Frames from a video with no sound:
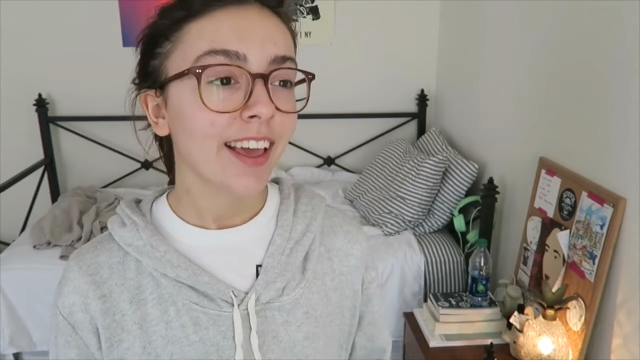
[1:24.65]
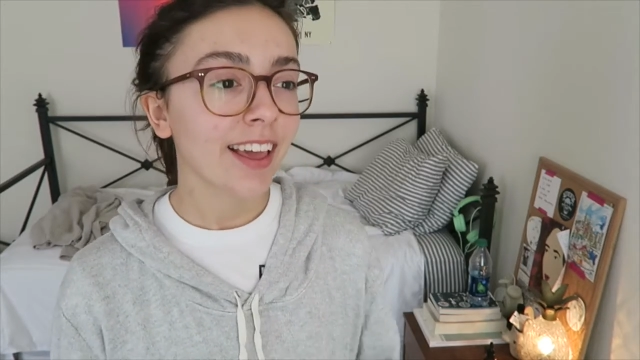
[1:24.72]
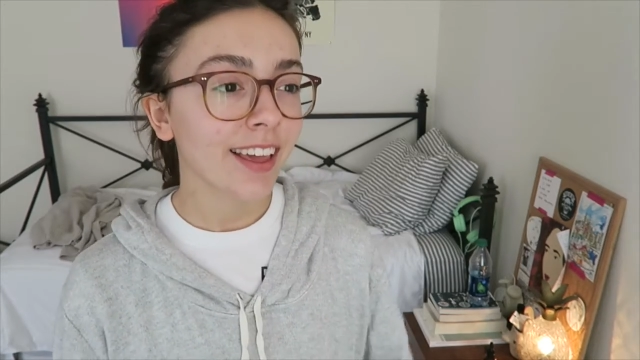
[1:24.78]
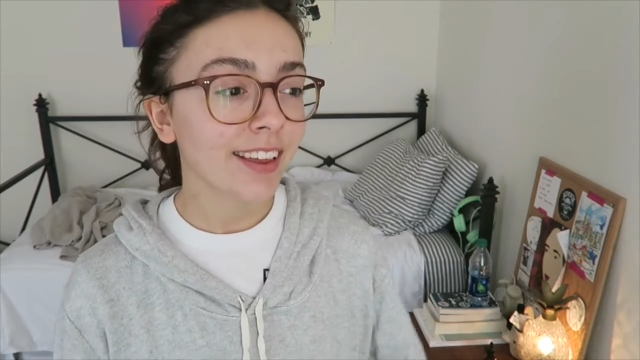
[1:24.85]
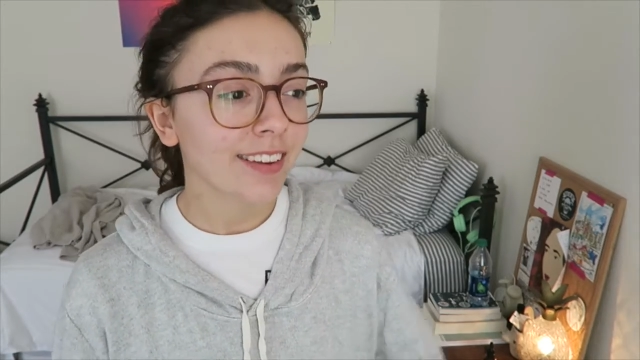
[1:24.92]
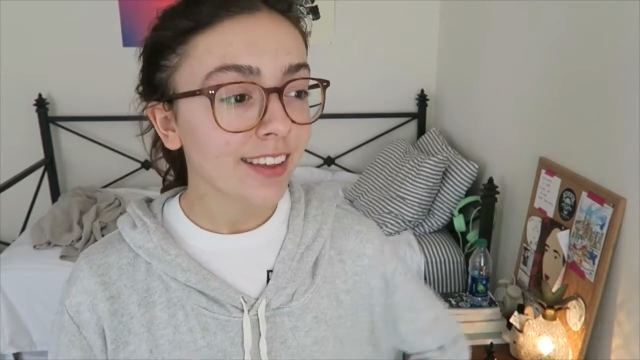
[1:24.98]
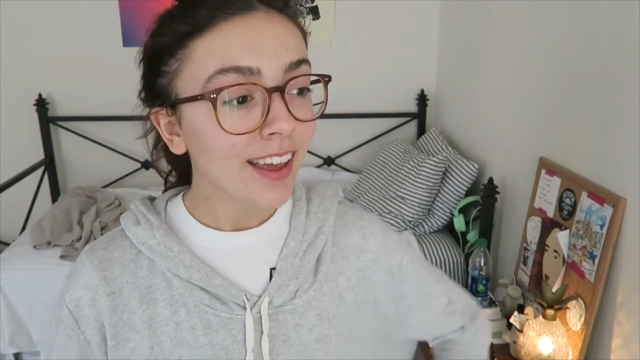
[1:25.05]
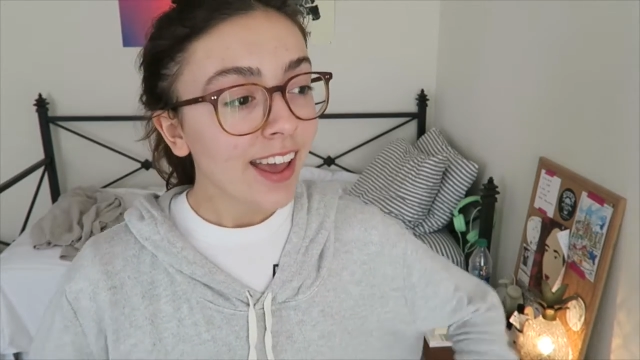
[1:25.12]

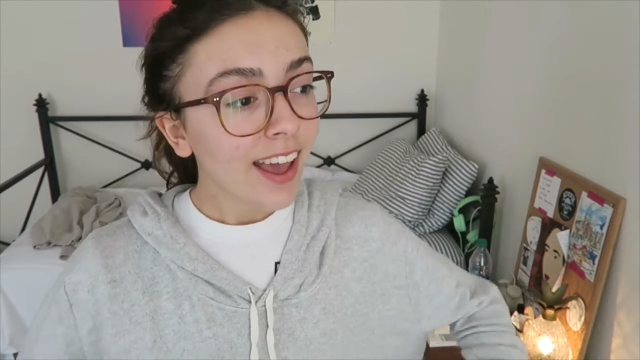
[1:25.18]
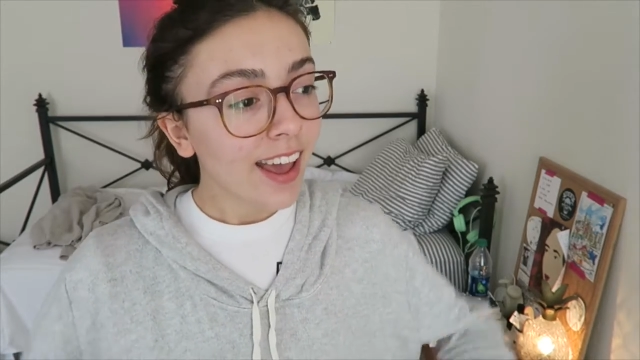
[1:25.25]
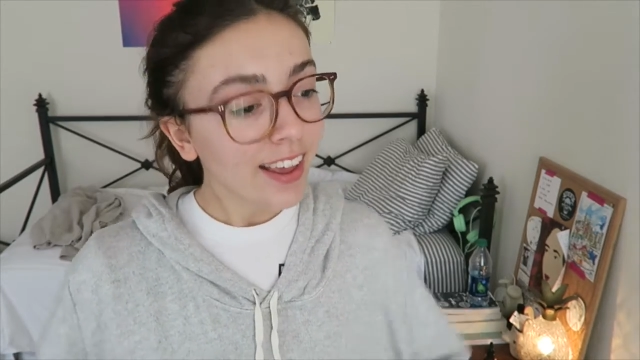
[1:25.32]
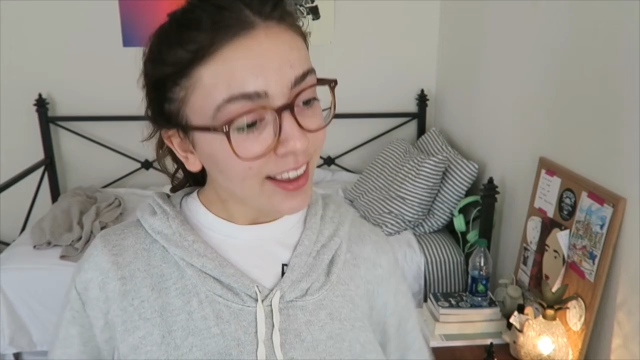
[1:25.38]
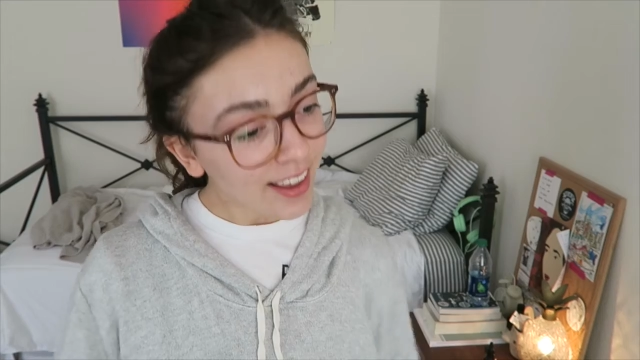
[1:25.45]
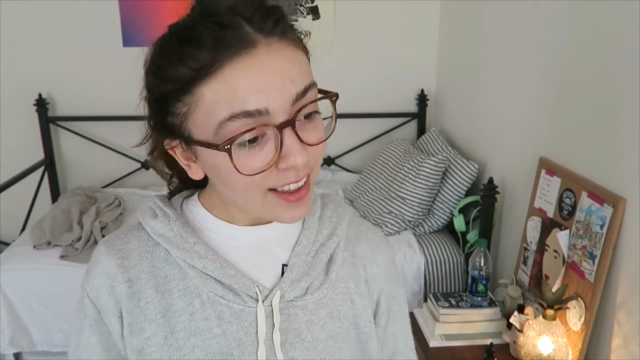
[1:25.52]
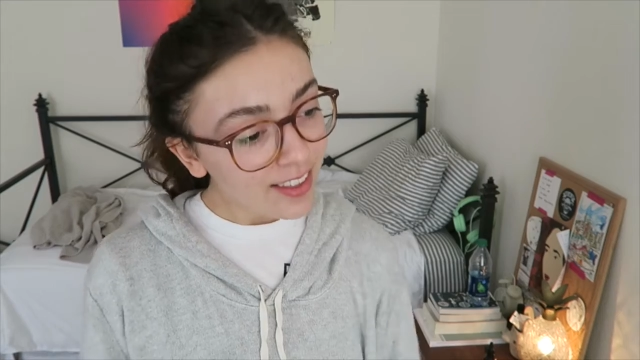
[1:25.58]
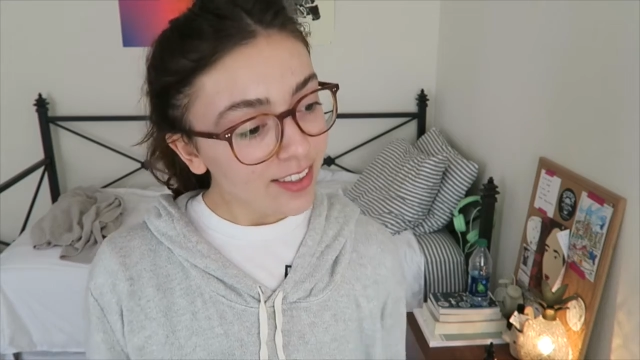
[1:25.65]
And
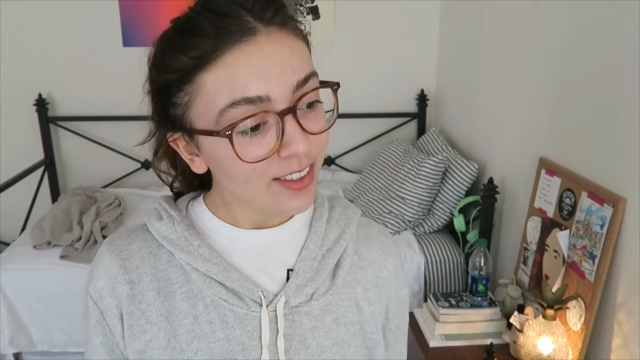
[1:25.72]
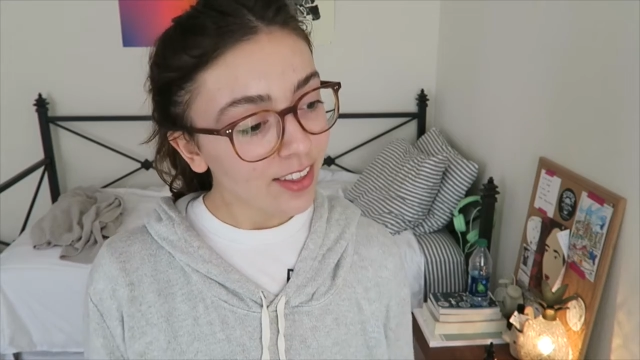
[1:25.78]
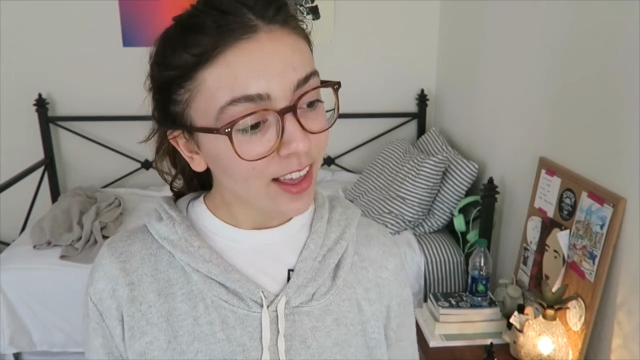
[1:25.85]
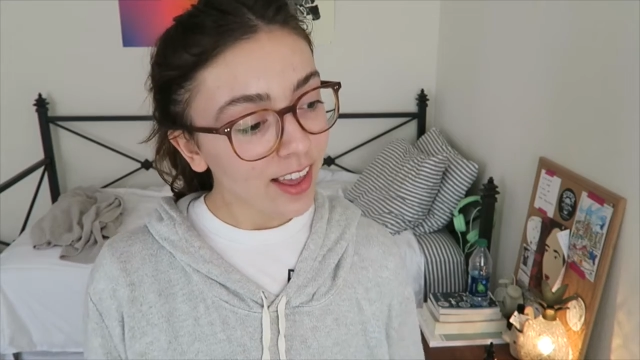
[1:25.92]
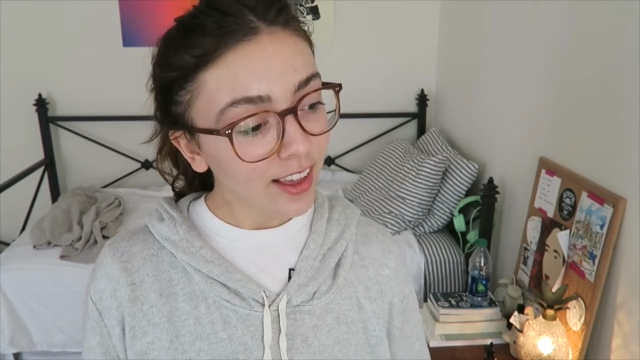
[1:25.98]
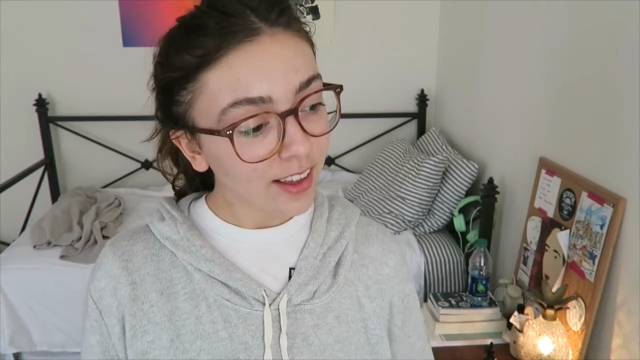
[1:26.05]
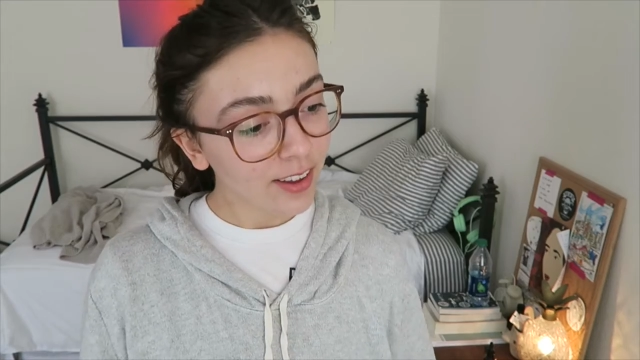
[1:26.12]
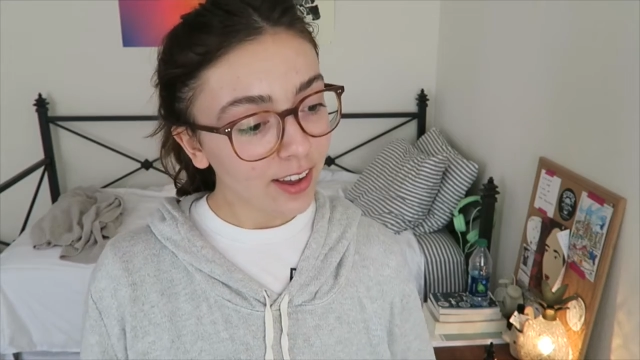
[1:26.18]
I guess
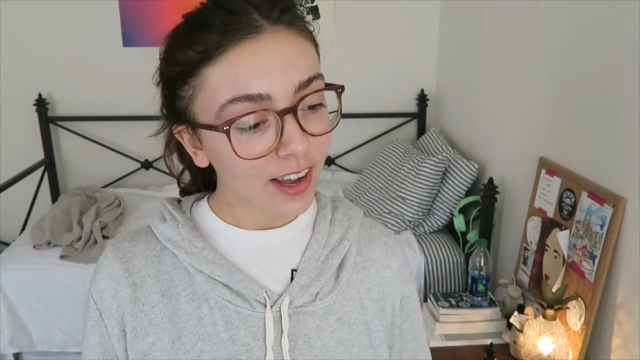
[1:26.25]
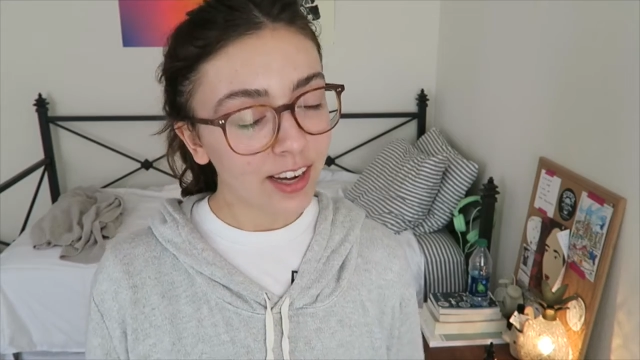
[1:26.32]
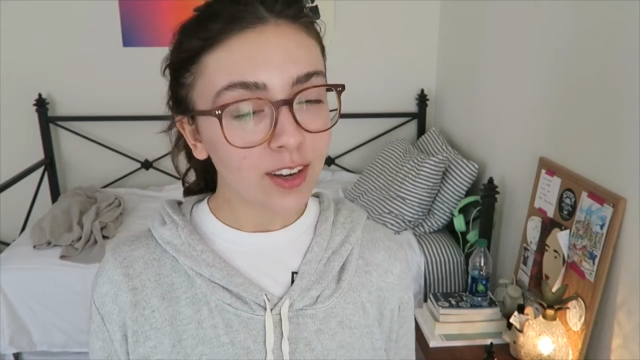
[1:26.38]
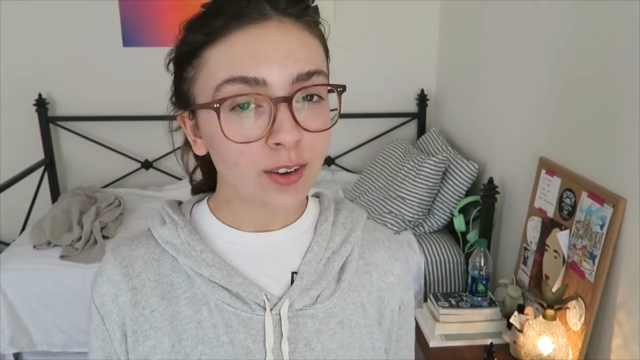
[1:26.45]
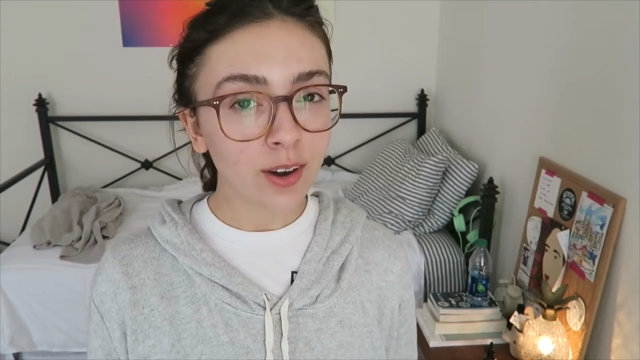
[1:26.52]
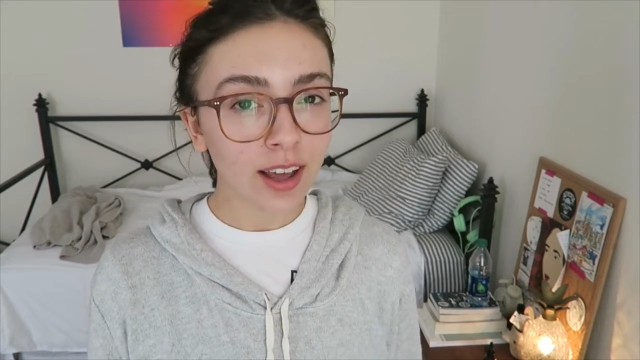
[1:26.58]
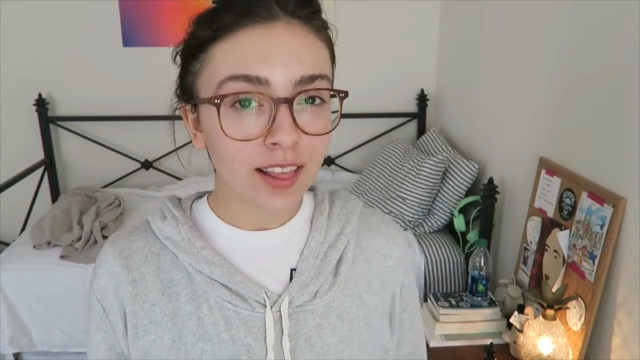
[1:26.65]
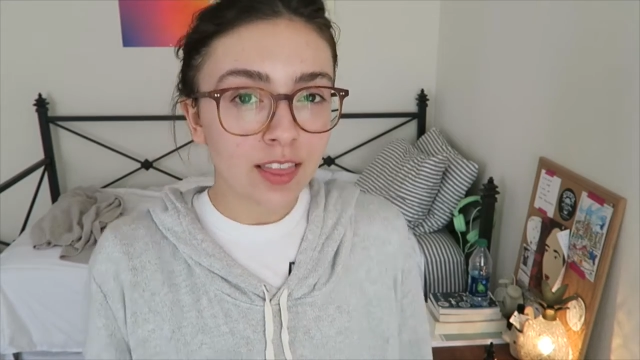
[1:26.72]
like I
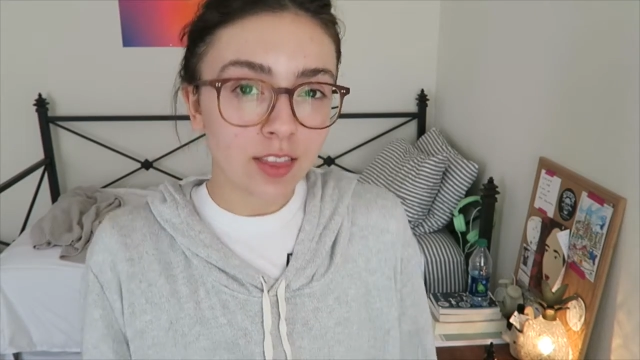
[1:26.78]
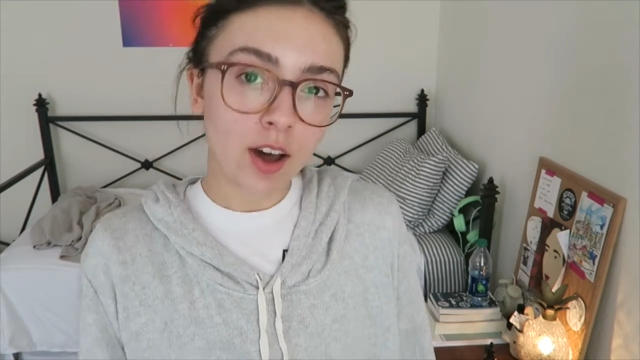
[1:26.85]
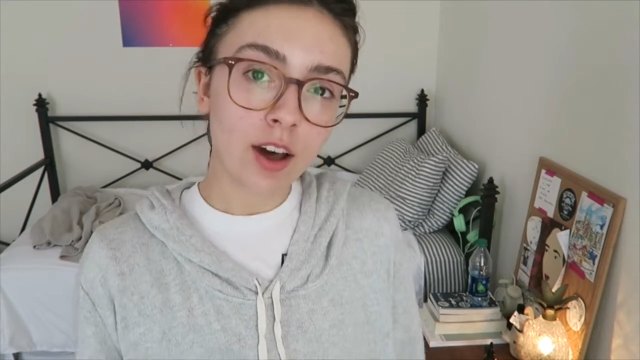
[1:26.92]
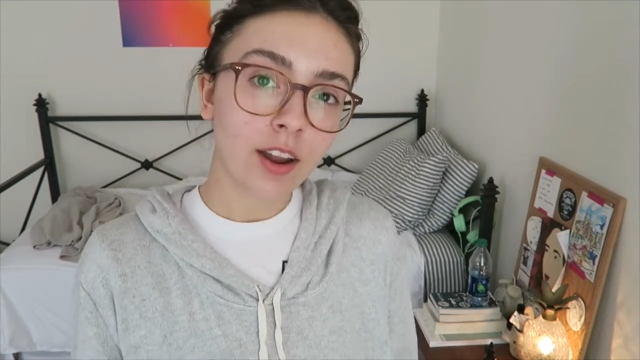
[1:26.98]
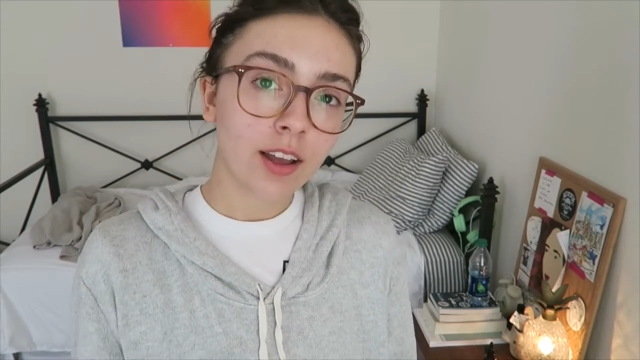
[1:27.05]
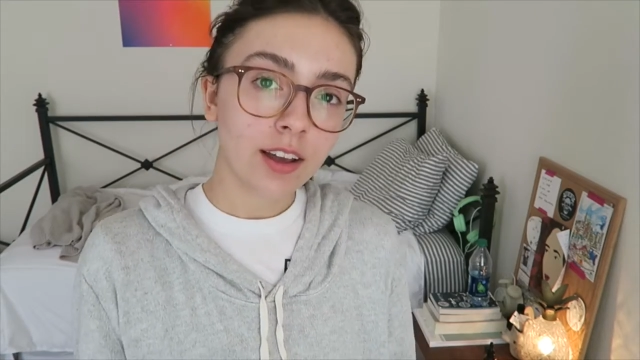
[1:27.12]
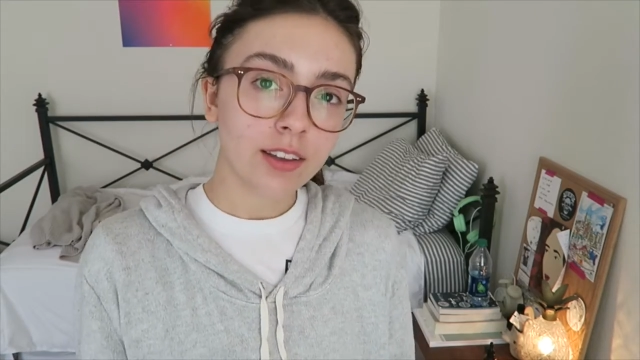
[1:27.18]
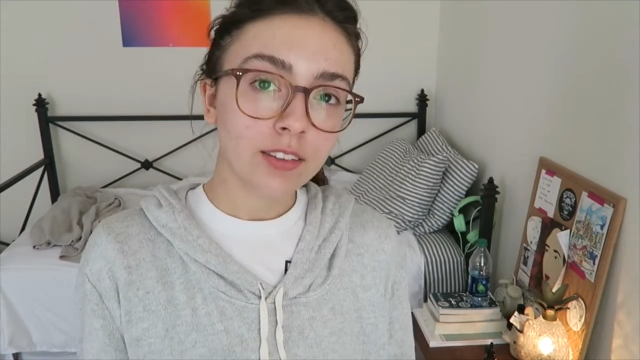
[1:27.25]
knew, I
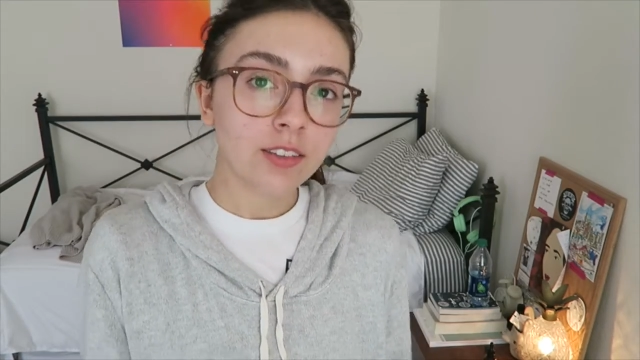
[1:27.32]
thought it,